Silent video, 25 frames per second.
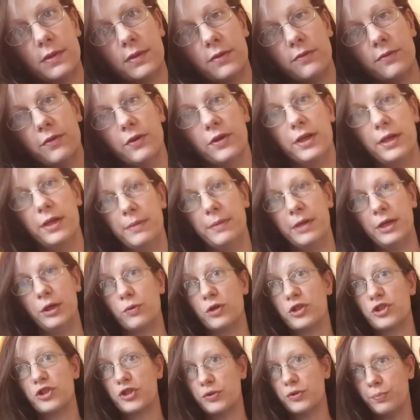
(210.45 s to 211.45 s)
For anybody who
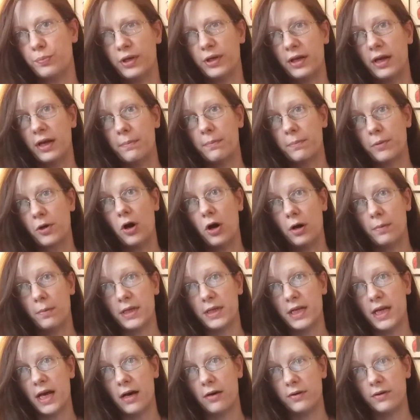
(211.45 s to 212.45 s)
wants to bring up
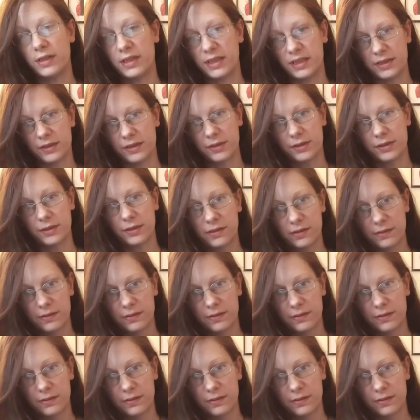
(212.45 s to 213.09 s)
commonalities.